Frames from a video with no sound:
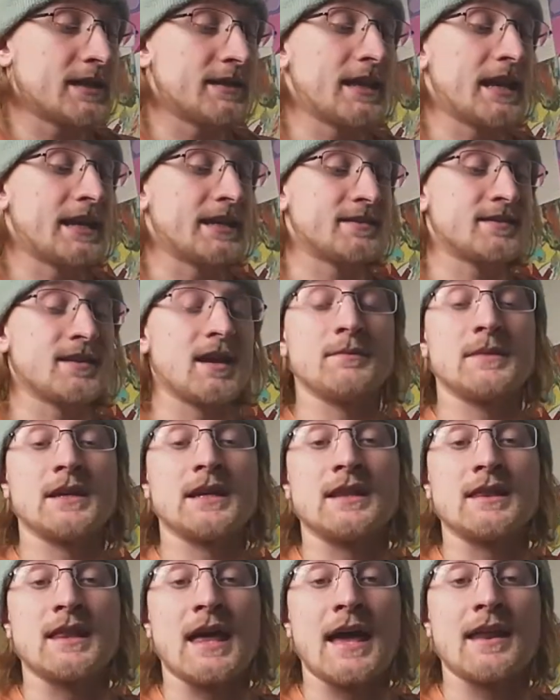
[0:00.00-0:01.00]
And that is
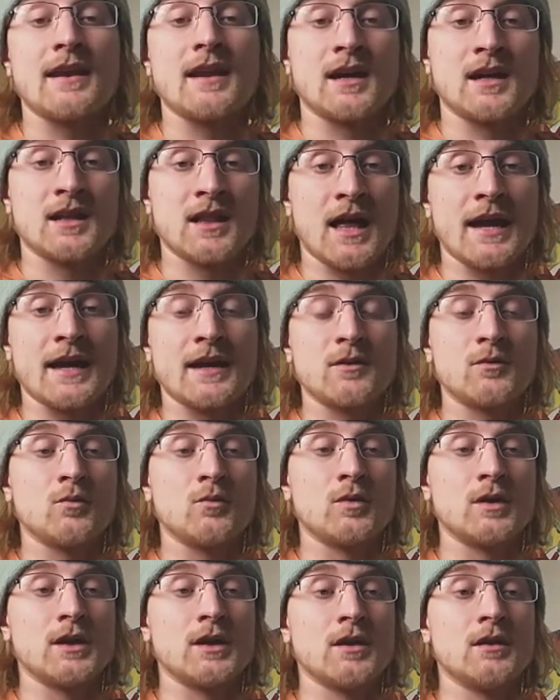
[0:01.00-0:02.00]
something that a client
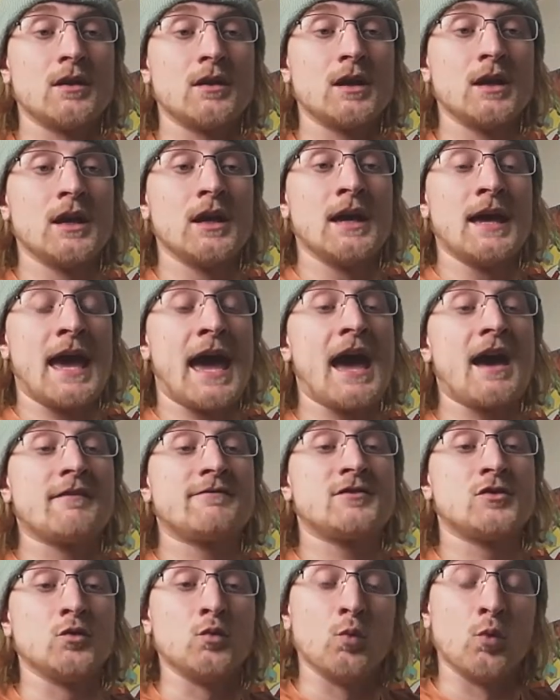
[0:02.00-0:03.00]
will
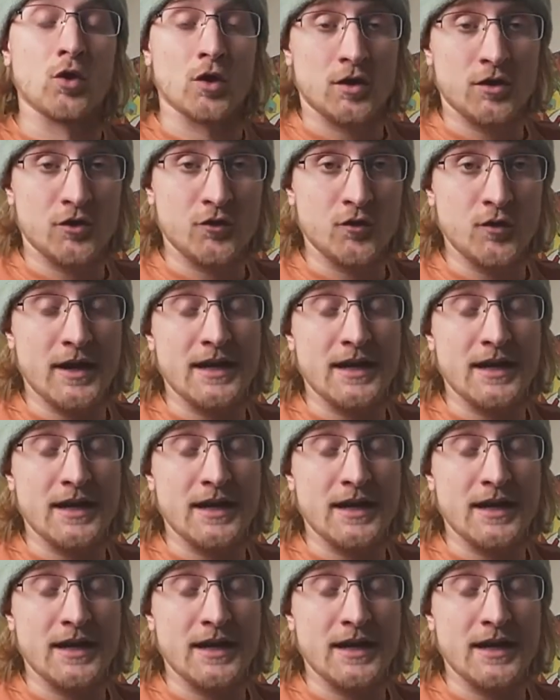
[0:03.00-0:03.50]
have to work through.